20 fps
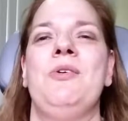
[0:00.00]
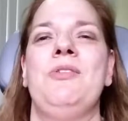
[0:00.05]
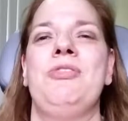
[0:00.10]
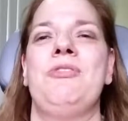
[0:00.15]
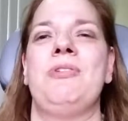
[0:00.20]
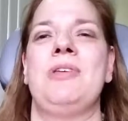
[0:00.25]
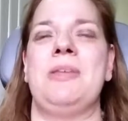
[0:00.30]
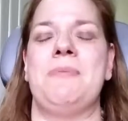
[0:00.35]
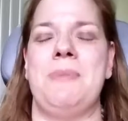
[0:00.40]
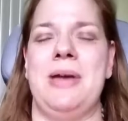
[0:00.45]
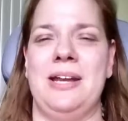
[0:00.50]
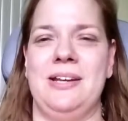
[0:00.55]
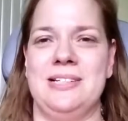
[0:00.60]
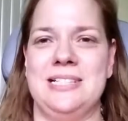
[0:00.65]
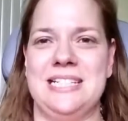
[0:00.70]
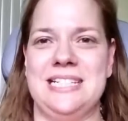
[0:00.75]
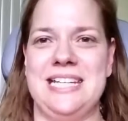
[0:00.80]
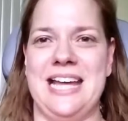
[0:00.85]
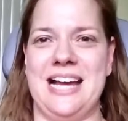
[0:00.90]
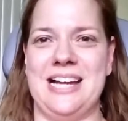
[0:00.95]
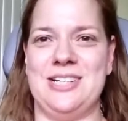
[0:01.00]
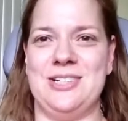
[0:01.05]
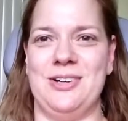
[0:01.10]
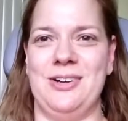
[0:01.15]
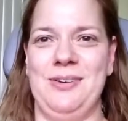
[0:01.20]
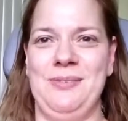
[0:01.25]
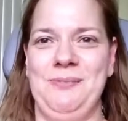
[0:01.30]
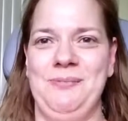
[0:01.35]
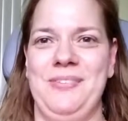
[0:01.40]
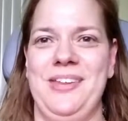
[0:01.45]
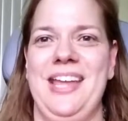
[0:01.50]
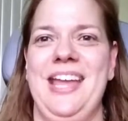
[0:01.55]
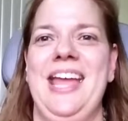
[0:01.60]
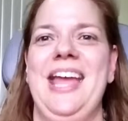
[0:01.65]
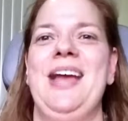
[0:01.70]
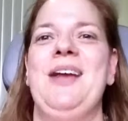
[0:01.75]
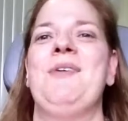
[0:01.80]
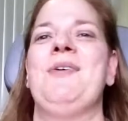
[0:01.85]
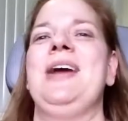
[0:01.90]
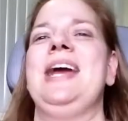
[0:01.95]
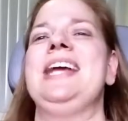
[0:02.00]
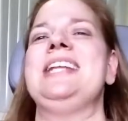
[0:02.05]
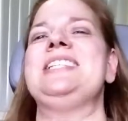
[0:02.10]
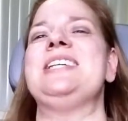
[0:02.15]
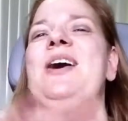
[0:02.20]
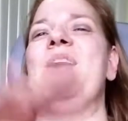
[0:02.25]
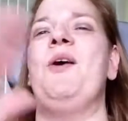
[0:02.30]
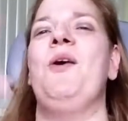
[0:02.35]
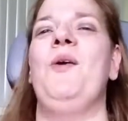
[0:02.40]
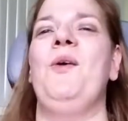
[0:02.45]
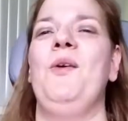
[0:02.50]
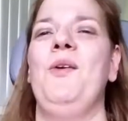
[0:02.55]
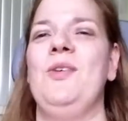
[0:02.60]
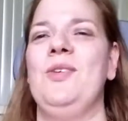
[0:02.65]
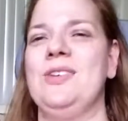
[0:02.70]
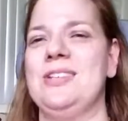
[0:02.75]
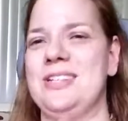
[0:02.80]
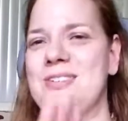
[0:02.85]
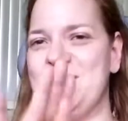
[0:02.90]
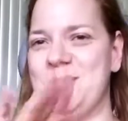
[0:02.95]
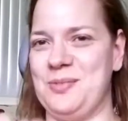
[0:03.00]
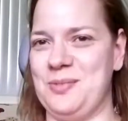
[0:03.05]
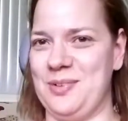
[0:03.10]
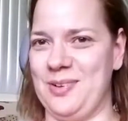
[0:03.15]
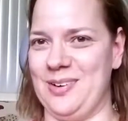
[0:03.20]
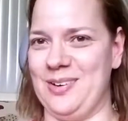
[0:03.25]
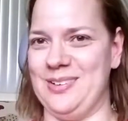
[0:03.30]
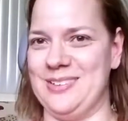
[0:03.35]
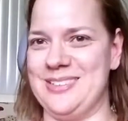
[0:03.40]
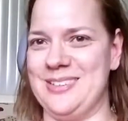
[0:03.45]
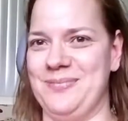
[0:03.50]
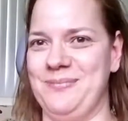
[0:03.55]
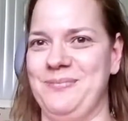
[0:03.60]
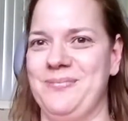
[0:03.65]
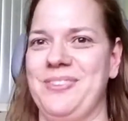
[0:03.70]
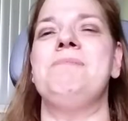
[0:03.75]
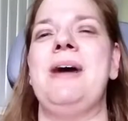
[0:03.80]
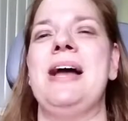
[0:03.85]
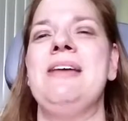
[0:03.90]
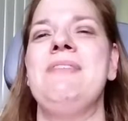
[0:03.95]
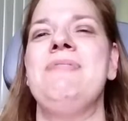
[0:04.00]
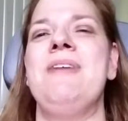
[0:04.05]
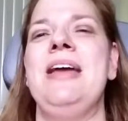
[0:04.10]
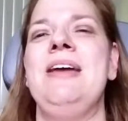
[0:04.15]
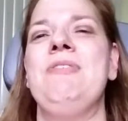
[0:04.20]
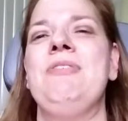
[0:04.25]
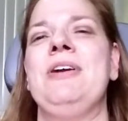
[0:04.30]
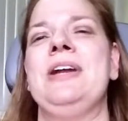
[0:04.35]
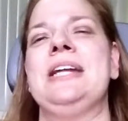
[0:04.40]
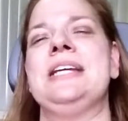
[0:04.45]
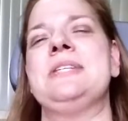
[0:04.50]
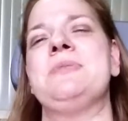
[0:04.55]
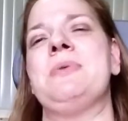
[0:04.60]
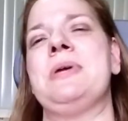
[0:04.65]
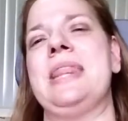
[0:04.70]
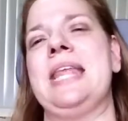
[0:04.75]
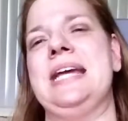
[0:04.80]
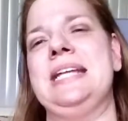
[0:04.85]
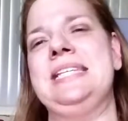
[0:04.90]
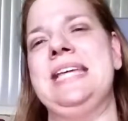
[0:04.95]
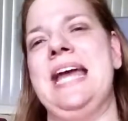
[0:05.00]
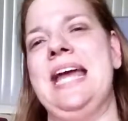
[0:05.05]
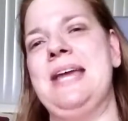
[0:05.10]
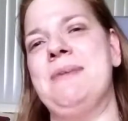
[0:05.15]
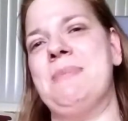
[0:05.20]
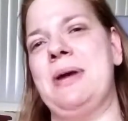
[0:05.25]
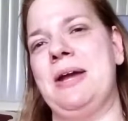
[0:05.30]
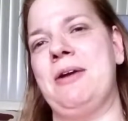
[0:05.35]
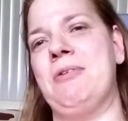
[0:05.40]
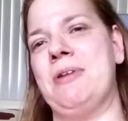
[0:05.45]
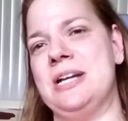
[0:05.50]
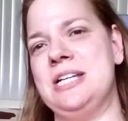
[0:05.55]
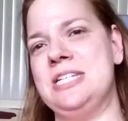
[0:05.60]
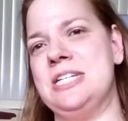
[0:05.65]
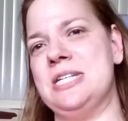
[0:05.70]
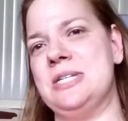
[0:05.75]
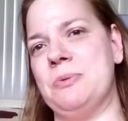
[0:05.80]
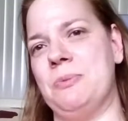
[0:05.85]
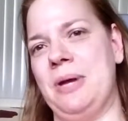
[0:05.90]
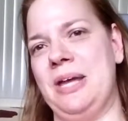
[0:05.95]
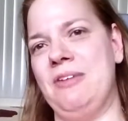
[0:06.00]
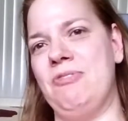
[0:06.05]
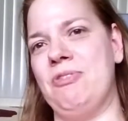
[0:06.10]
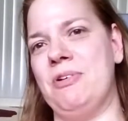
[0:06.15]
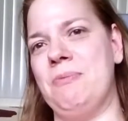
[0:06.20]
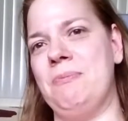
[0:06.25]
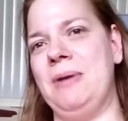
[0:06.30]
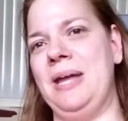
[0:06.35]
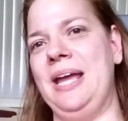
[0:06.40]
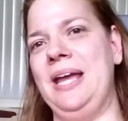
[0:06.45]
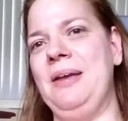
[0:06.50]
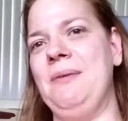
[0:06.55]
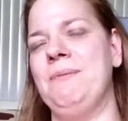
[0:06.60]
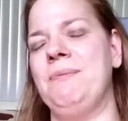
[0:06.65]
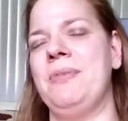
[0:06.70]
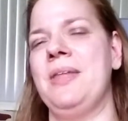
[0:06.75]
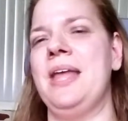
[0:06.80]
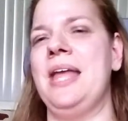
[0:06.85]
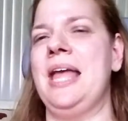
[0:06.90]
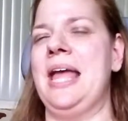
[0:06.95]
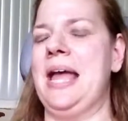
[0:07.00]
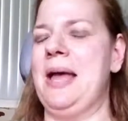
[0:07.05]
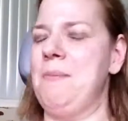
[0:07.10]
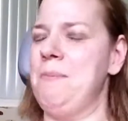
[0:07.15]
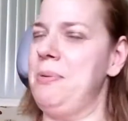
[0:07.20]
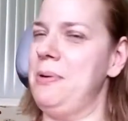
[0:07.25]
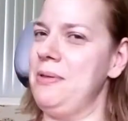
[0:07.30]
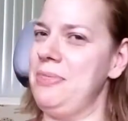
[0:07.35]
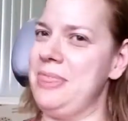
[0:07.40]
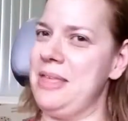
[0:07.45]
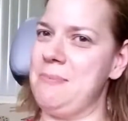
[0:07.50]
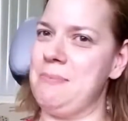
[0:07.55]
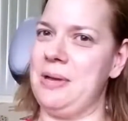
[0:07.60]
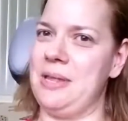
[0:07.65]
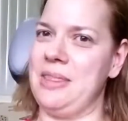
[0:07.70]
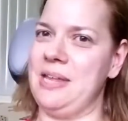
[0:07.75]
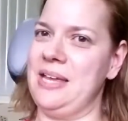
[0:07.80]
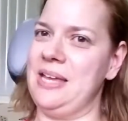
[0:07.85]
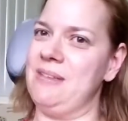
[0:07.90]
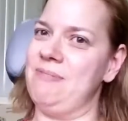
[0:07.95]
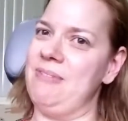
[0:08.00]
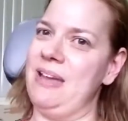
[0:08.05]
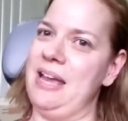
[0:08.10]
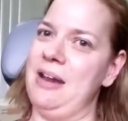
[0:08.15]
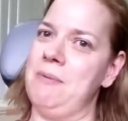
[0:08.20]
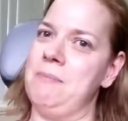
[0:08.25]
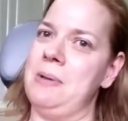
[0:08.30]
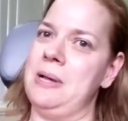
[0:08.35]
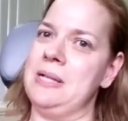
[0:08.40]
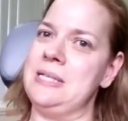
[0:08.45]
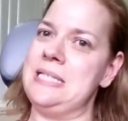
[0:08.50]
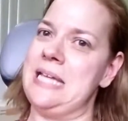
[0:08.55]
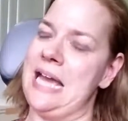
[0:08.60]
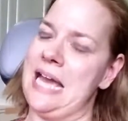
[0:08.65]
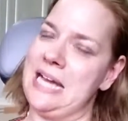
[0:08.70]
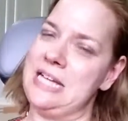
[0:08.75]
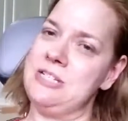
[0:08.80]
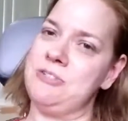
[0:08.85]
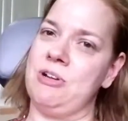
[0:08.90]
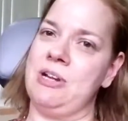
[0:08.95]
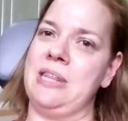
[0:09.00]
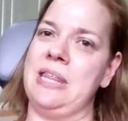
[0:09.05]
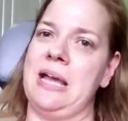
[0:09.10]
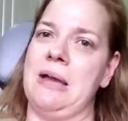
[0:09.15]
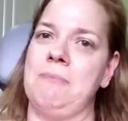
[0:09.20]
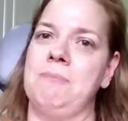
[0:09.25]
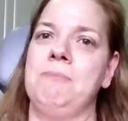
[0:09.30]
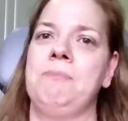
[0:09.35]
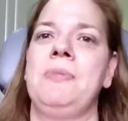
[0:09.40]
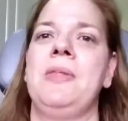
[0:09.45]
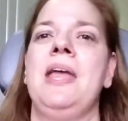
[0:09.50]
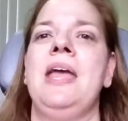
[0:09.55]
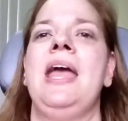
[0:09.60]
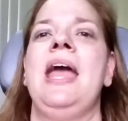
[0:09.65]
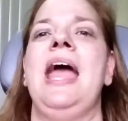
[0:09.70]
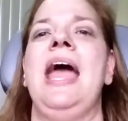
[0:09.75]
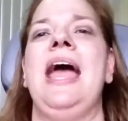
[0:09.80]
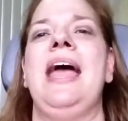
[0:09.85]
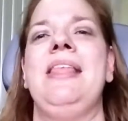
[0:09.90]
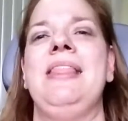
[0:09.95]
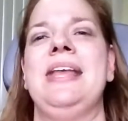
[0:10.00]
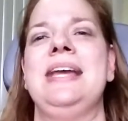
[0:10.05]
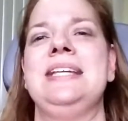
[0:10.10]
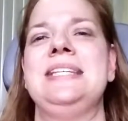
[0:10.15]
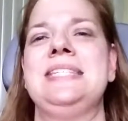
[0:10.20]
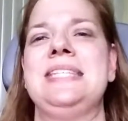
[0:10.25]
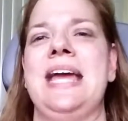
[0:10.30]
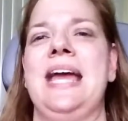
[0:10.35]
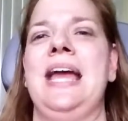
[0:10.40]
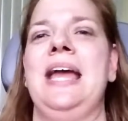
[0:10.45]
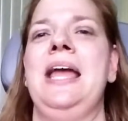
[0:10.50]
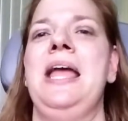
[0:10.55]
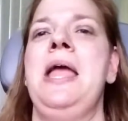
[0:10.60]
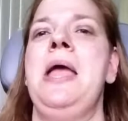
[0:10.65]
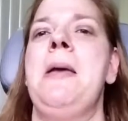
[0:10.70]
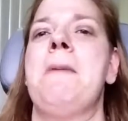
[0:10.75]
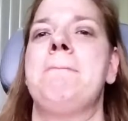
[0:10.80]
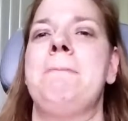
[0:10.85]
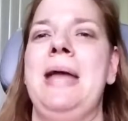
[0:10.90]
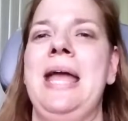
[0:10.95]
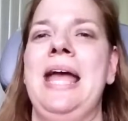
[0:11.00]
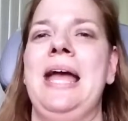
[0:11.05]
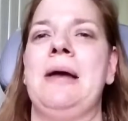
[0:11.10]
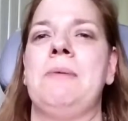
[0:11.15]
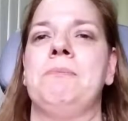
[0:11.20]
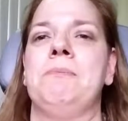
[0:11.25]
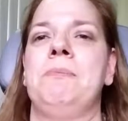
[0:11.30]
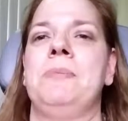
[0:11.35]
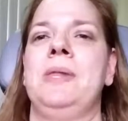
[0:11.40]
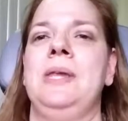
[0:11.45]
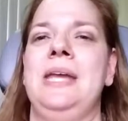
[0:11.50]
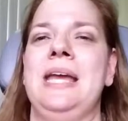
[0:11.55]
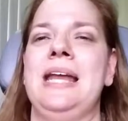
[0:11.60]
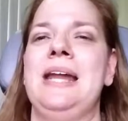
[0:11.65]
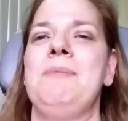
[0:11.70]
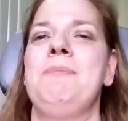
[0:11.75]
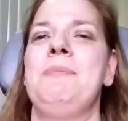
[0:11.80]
go through the metal detector, it creates a whole different world. My favorite is when they take my crutches away from me and put them on the conveyor belt to x-ray them. And they say, "Ma'am, get